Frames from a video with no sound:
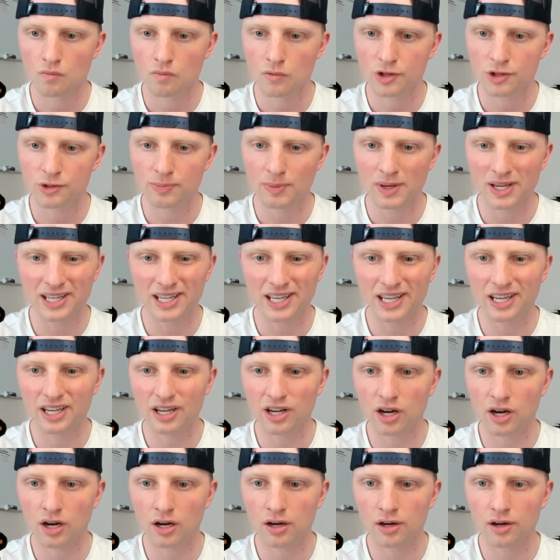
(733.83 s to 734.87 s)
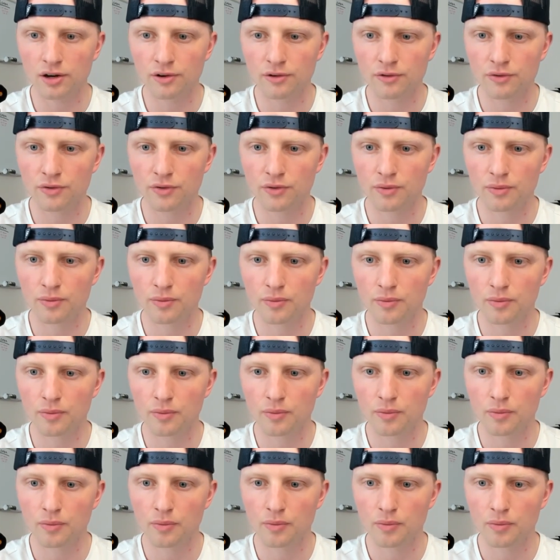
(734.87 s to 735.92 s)
Speaking of
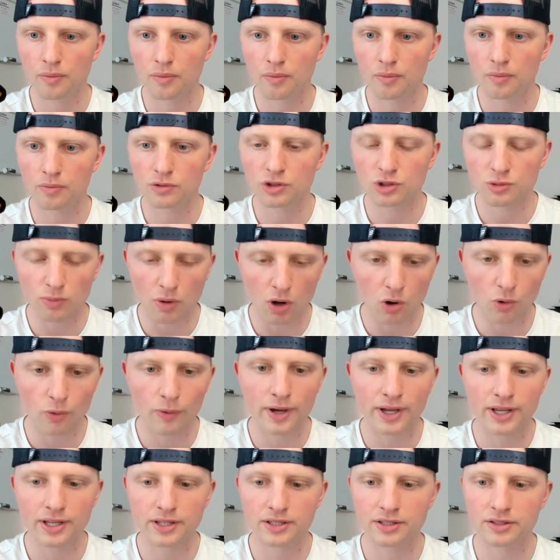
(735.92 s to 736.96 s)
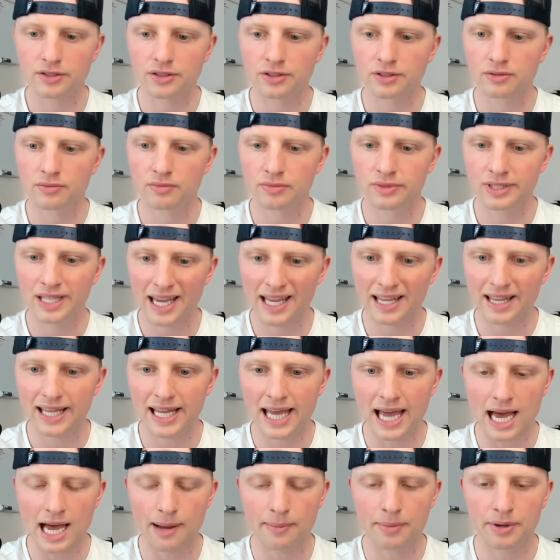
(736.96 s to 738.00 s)
small wins, daily
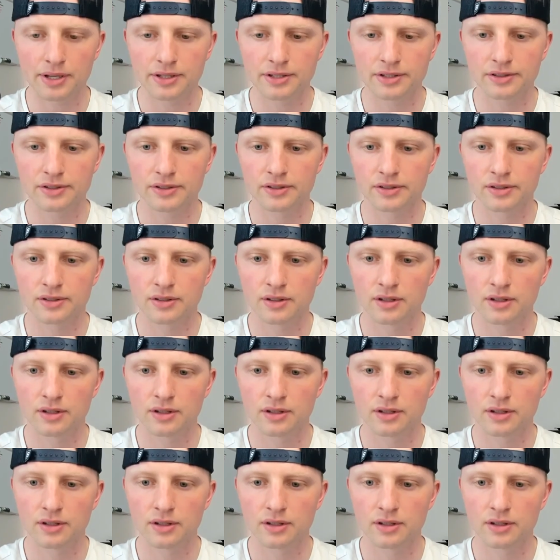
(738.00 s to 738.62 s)
habits,